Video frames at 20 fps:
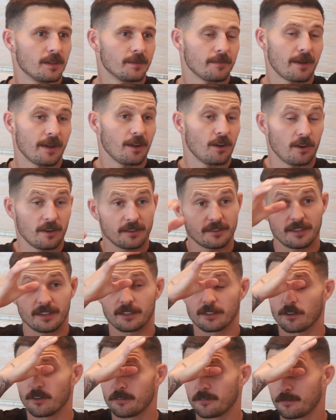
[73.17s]
Mate, I just
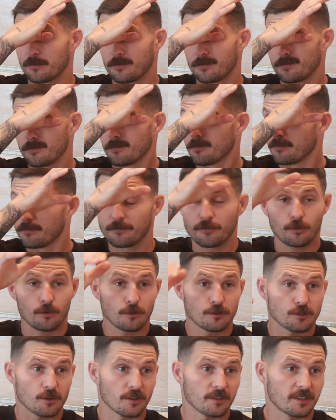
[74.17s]
think I've fought
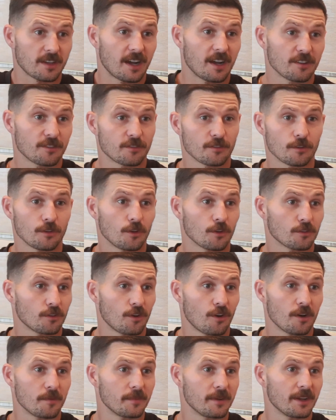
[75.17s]
on Jai's cards for a long
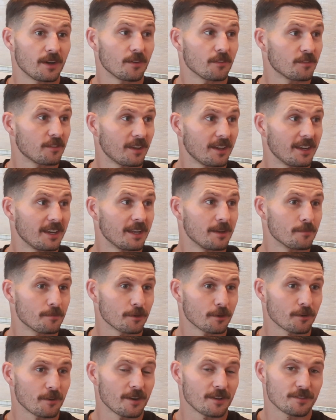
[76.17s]
time now. I've seen him
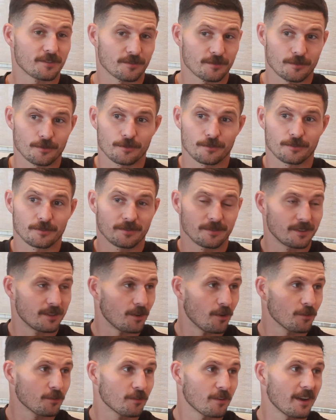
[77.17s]
progress through the
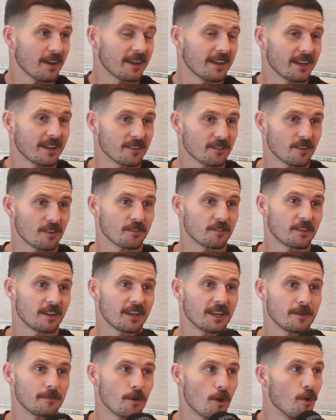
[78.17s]
Oz rankings and I've
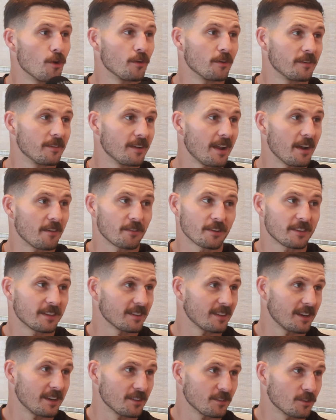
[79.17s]
seen him earn
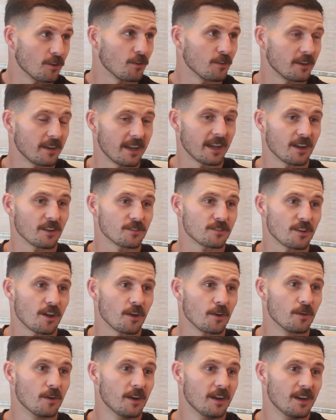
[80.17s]
everything that he's got now.
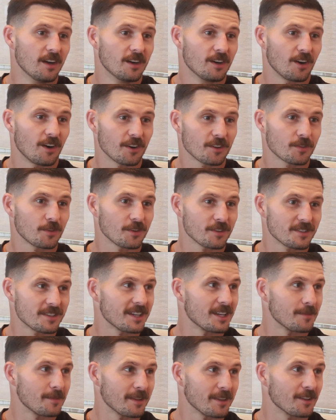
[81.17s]
So I just want to
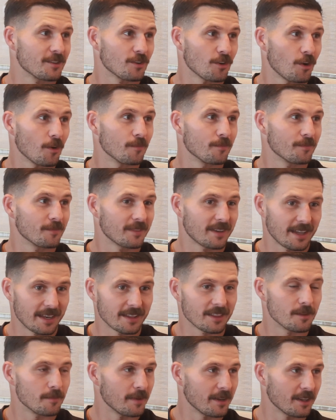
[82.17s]
see him at the top,
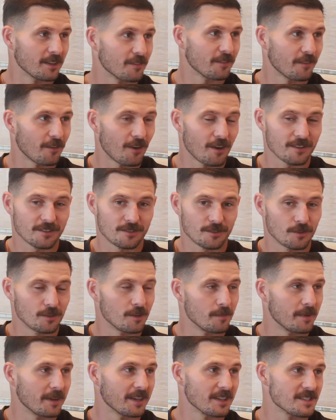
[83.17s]
getting the biggest fights, doing
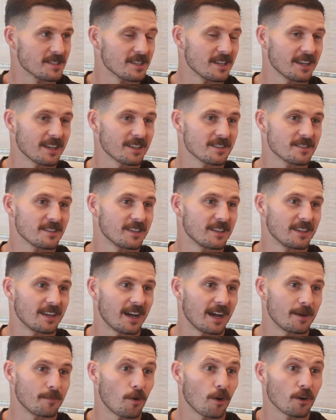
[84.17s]
the biggest things. And
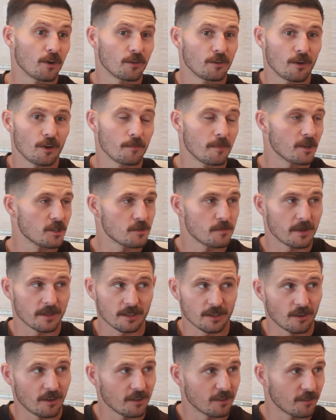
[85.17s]
I don't know much about
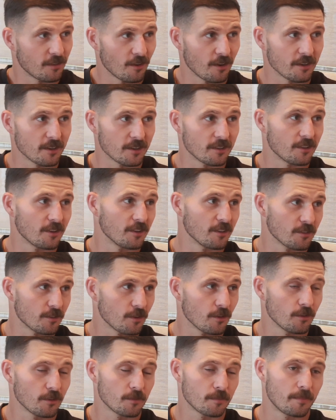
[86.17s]
the guy he's fighting, to tell you the
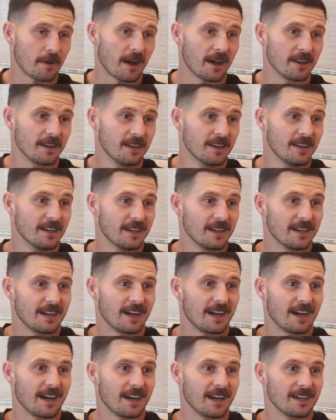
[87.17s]
truth, but
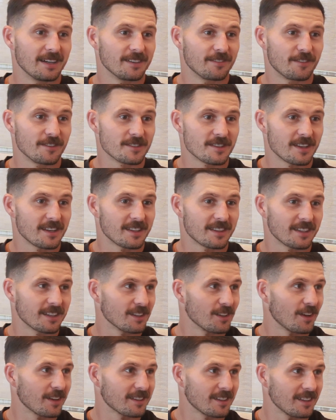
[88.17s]
if it's
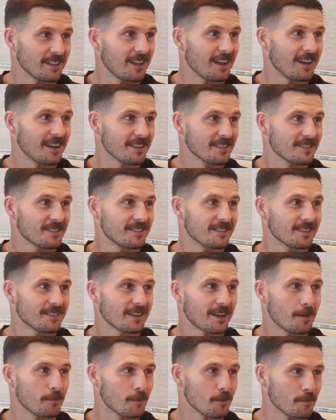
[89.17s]
anything like the last
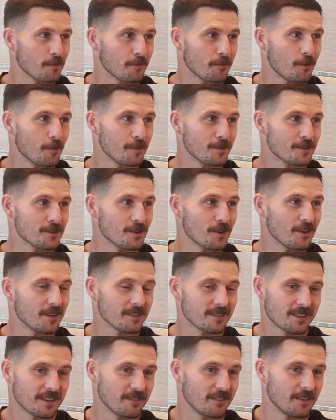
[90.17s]
couple of performance
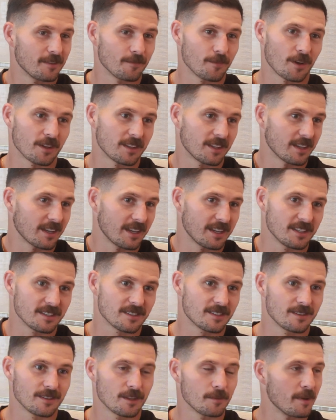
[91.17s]
Jai's given, I think
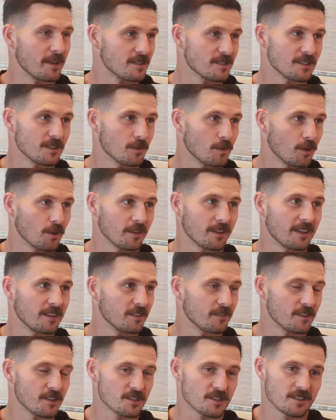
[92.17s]
he's the best in the world in that
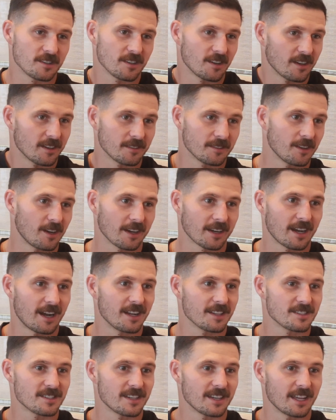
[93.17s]
division. I
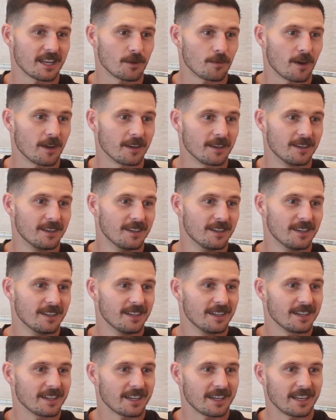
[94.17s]
can't see anyone
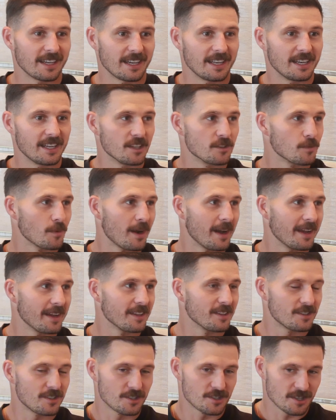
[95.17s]
getting in his way.
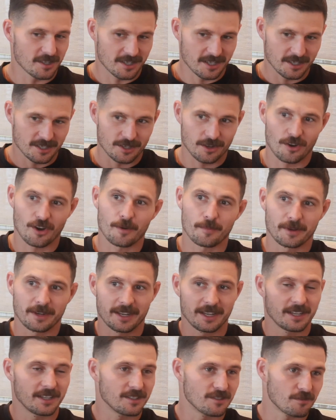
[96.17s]
This is just his time and
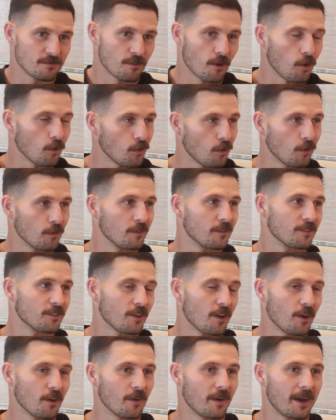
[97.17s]
his roll on.
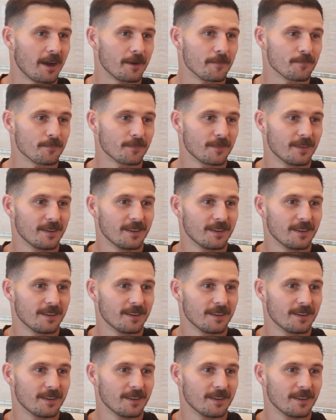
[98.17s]
So